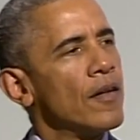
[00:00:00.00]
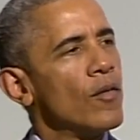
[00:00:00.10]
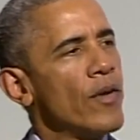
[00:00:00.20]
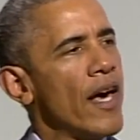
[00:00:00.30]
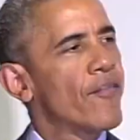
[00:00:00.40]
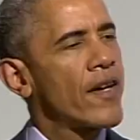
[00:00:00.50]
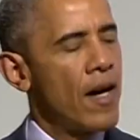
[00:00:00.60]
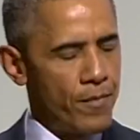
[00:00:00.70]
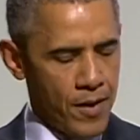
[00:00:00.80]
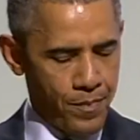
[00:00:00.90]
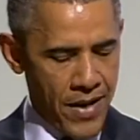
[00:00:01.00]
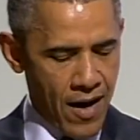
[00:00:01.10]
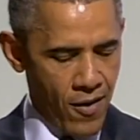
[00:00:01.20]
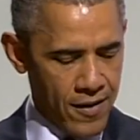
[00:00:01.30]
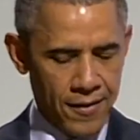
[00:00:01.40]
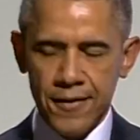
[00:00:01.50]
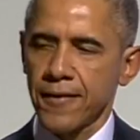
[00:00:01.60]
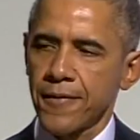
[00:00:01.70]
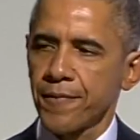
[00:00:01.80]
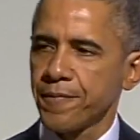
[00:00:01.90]
we have come to
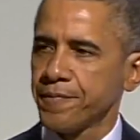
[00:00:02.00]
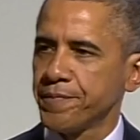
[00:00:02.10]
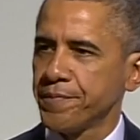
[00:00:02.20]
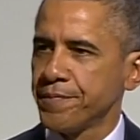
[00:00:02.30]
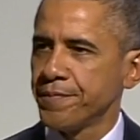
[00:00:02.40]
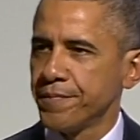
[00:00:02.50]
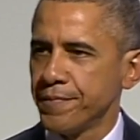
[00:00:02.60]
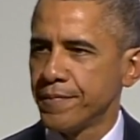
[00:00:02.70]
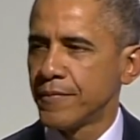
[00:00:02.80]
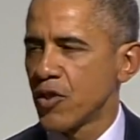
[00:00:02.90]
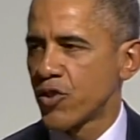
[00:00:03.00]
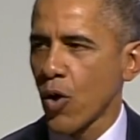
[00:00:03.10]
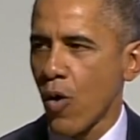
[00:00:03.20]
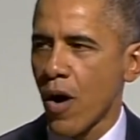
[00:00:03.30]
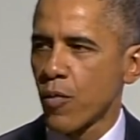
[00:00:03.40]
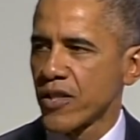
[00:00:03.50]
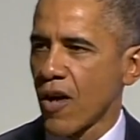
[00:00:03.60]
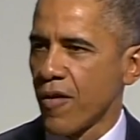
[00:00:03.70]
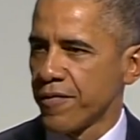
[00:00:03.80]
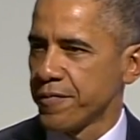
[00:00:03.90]
Paris to show our
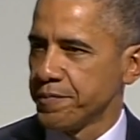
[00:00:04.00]
resolve.